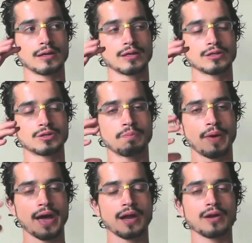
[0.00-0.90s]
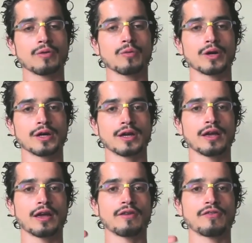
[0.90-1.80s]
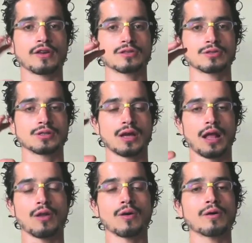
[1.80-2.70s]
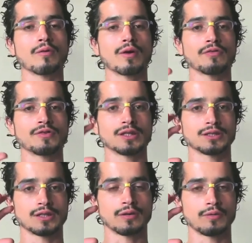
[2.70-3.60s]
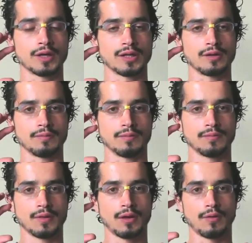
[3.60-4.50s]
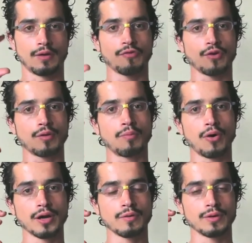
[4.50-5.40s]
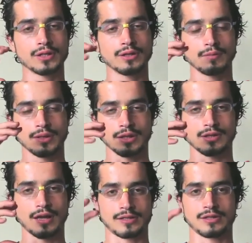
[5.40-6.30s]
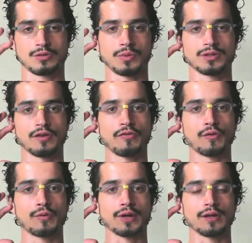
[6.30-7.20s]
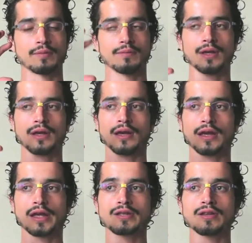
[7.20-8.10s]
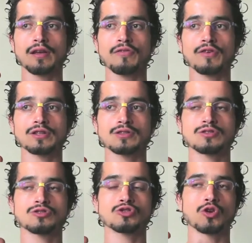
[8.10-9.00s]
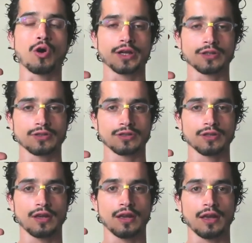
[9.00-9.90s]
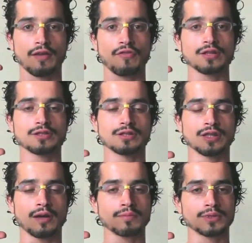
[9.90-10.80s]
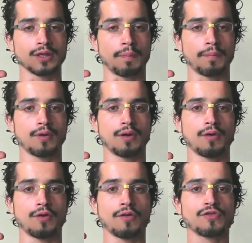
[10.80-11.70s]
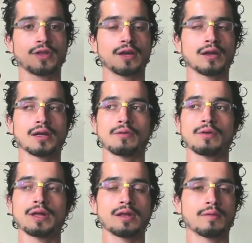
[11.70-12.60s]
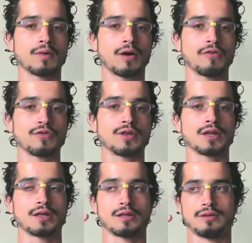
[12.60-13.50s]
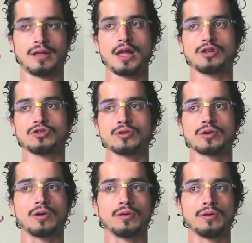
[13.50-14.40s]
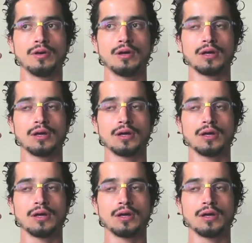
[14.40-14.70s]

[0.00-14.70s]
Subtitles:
is better working if it's along with the sun rhythm. If your body rhythm, it has a specific rhythm. If it joins, if it sums up with the rhythm of the natural